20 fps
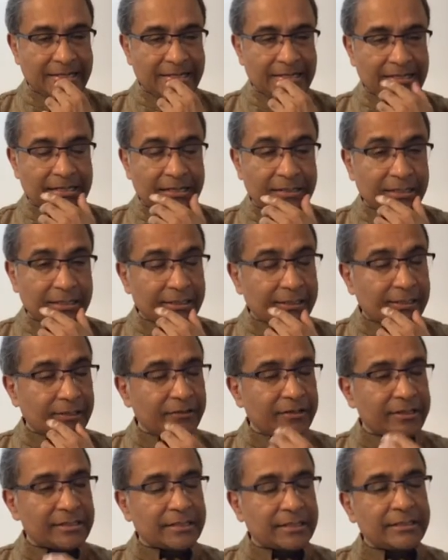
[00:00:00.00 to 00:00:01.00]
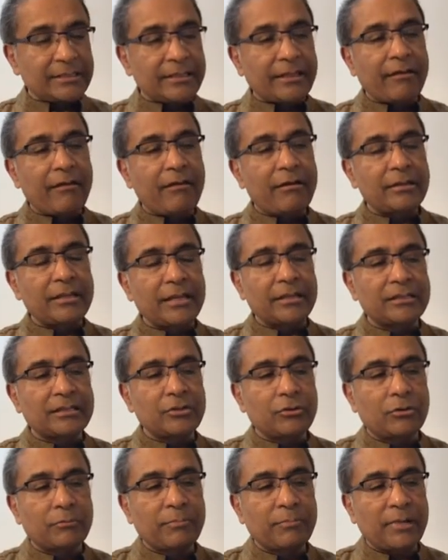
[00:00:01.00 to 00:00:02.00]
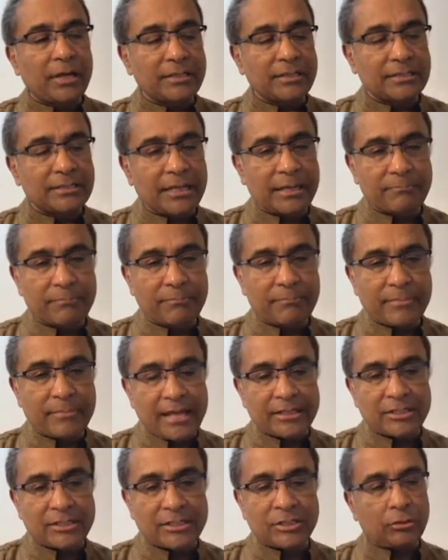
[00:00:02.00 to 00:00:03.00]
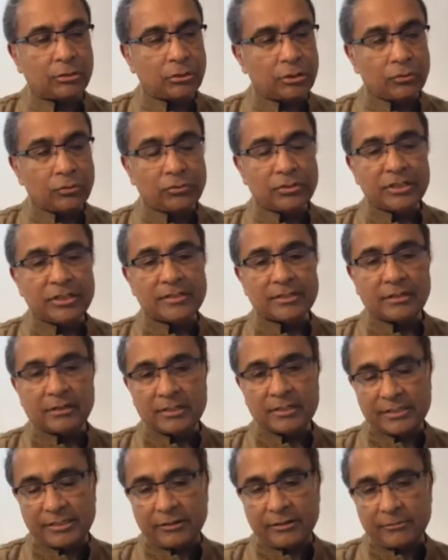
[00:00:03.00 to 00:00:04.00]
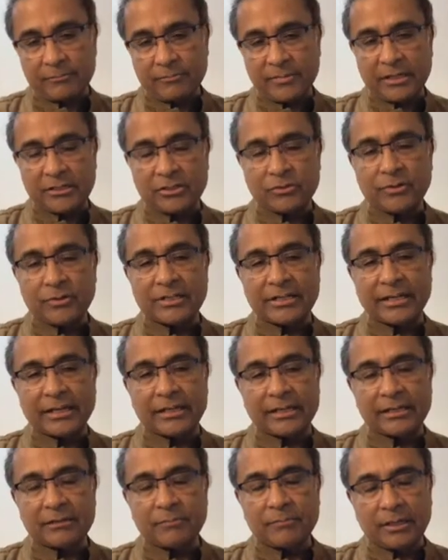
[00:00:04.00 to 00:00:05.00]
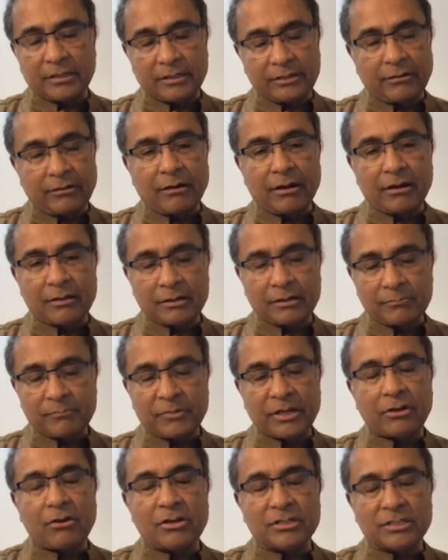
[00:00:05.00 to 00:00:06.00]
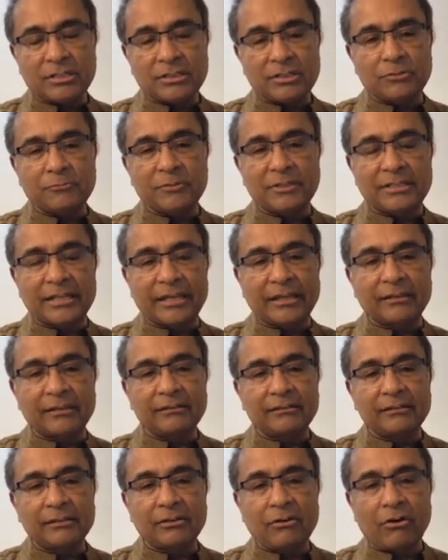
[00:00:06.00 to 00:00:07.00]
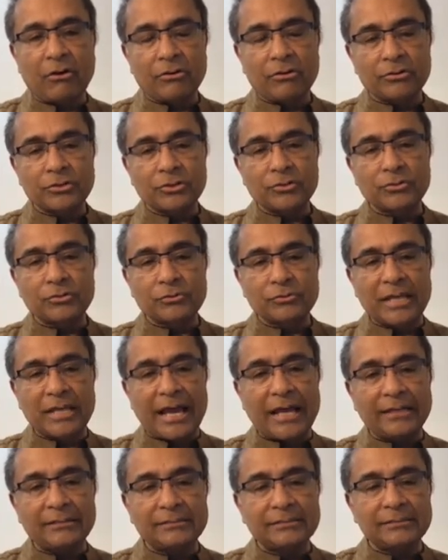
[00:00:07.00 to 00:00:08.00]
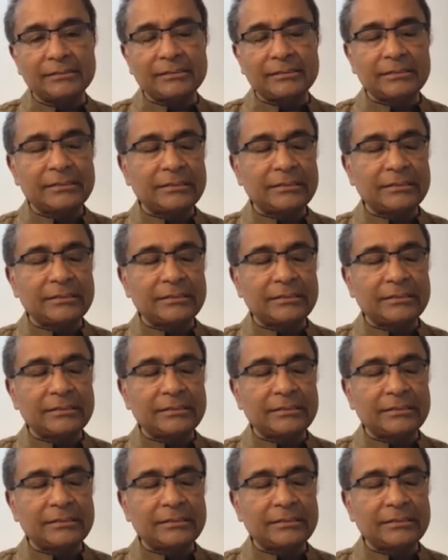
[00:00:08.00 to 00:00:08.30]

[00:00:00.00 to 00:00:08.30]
There's a little risk in there that your blood type match, although these are serum that you are taking, but there are precautions to be taken in order to do that.